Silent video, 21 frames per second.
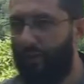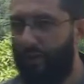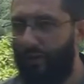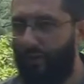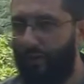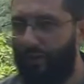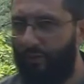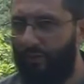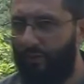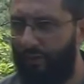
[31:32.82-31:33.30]

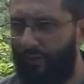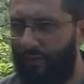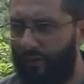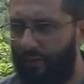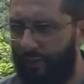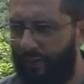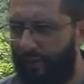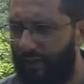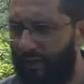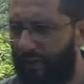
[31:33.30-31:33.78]
argue,
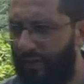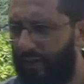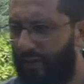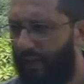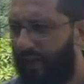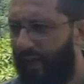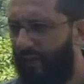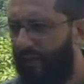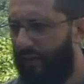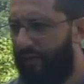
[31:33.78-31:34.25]
see.
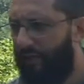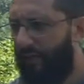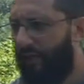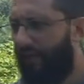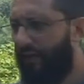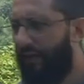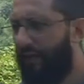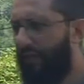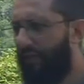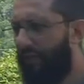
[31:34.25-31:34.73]
They're
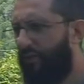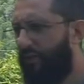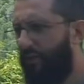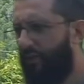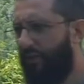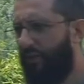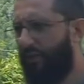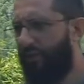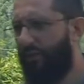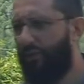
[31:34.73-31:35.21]
trying to get
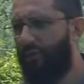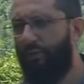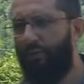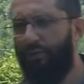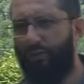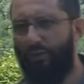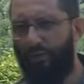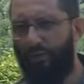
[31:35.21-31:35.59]
you into